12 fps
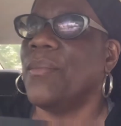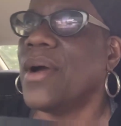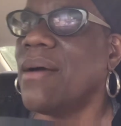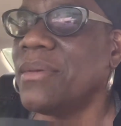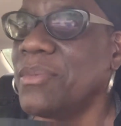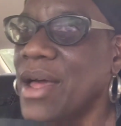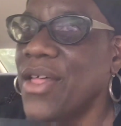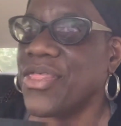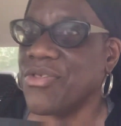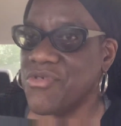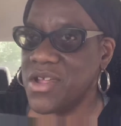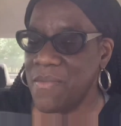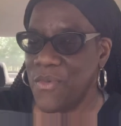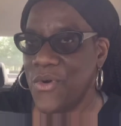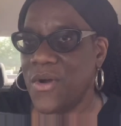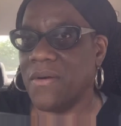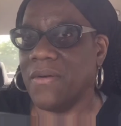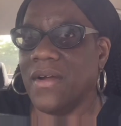probably about three
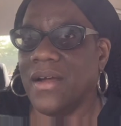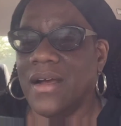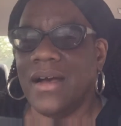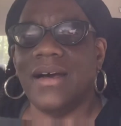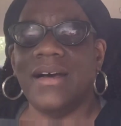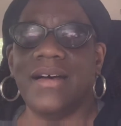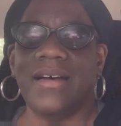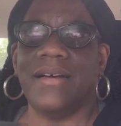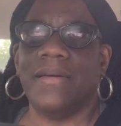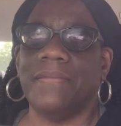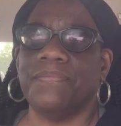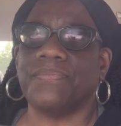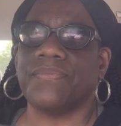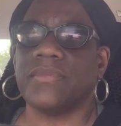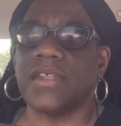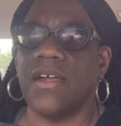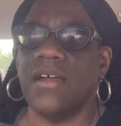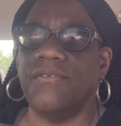more um,
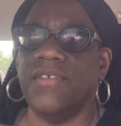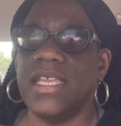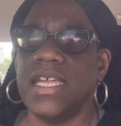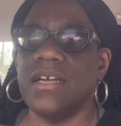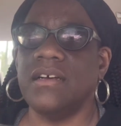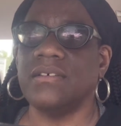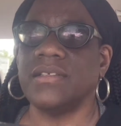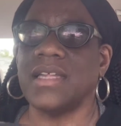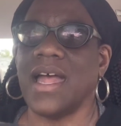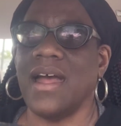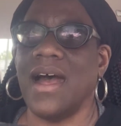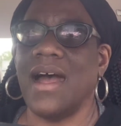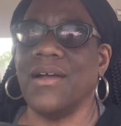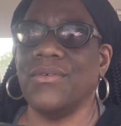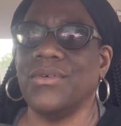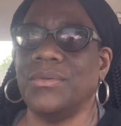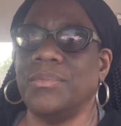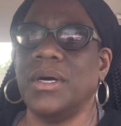videos that I
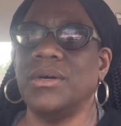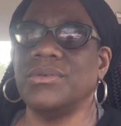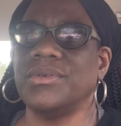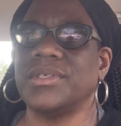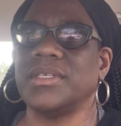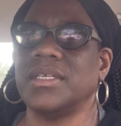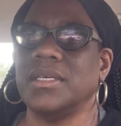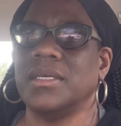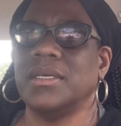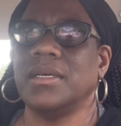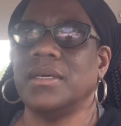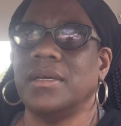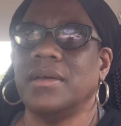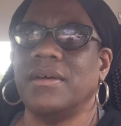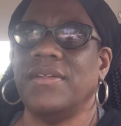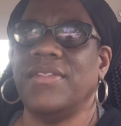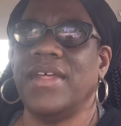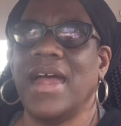will post
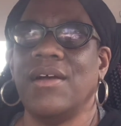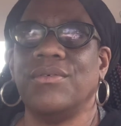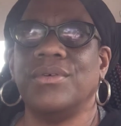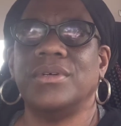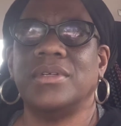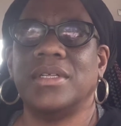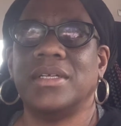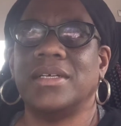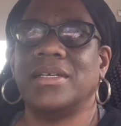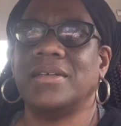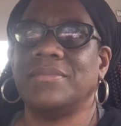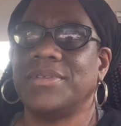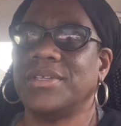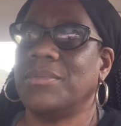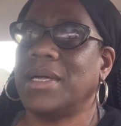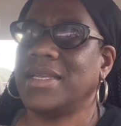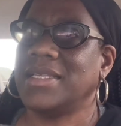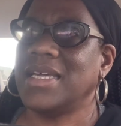that will um, so
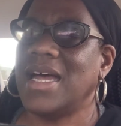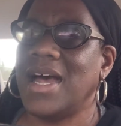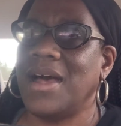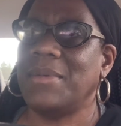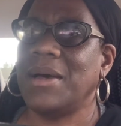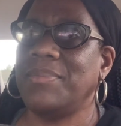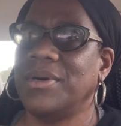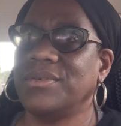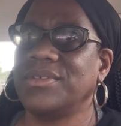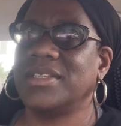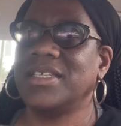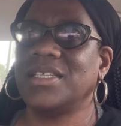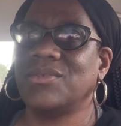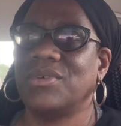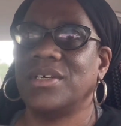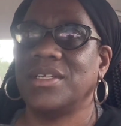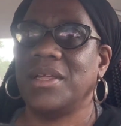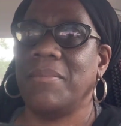by the time I post this
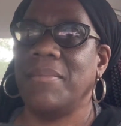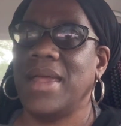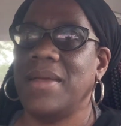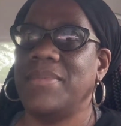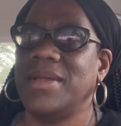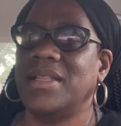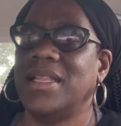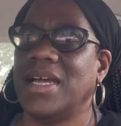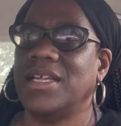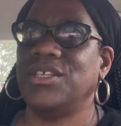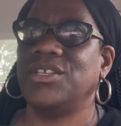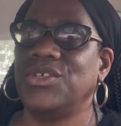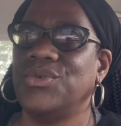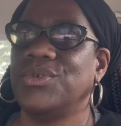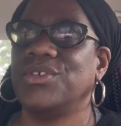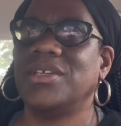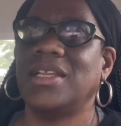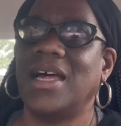one it may be like June
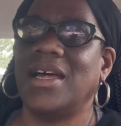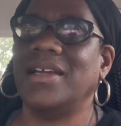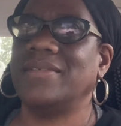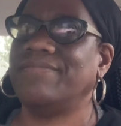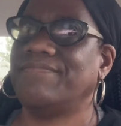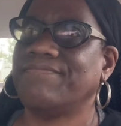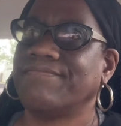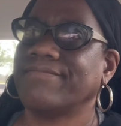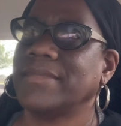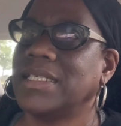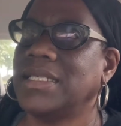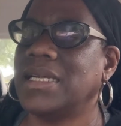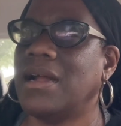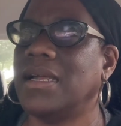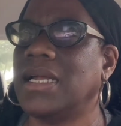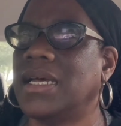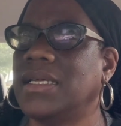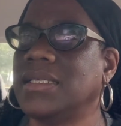or July sorry
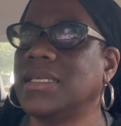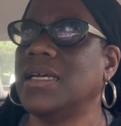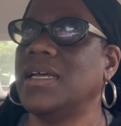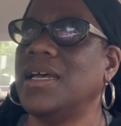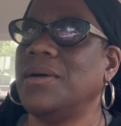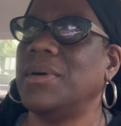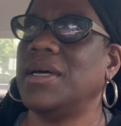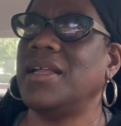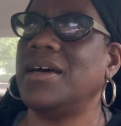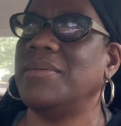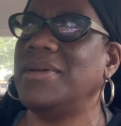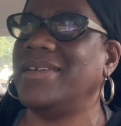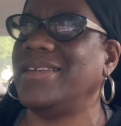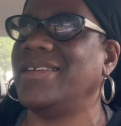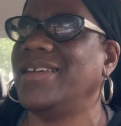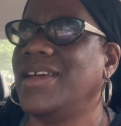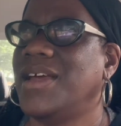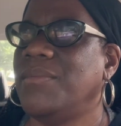guys but
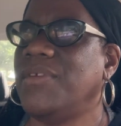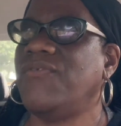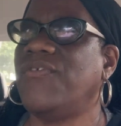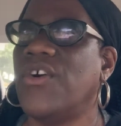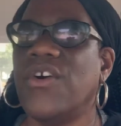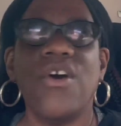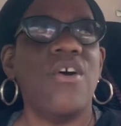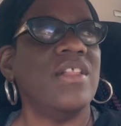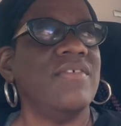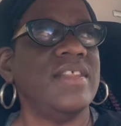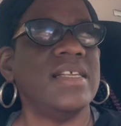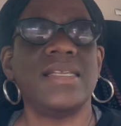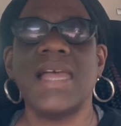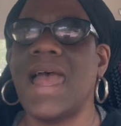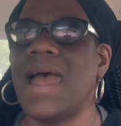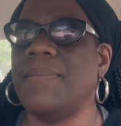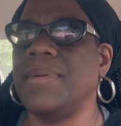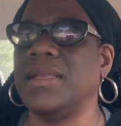um, before all of this
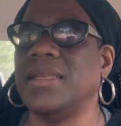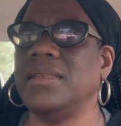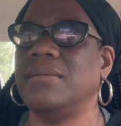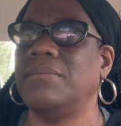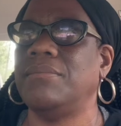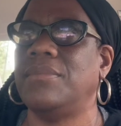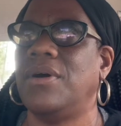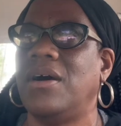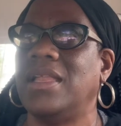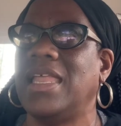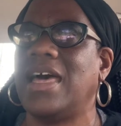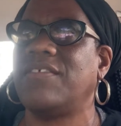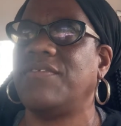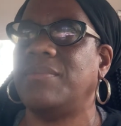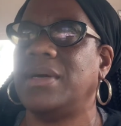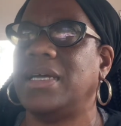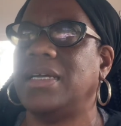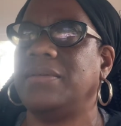happened a lot of
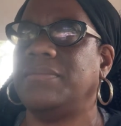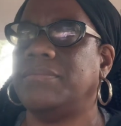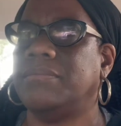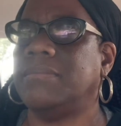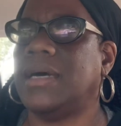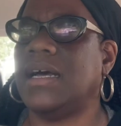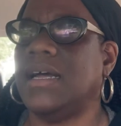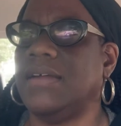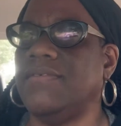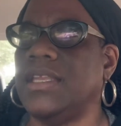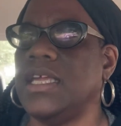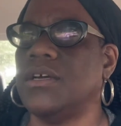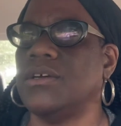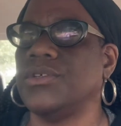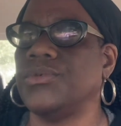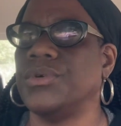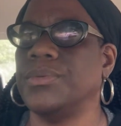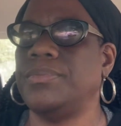my my videos
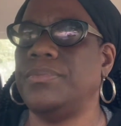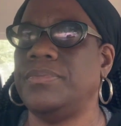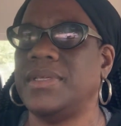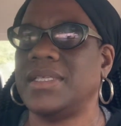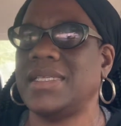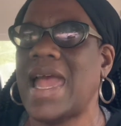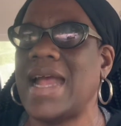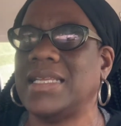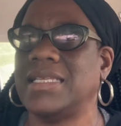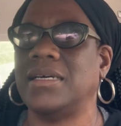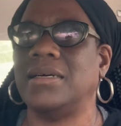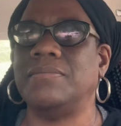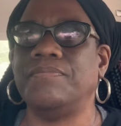were stacked up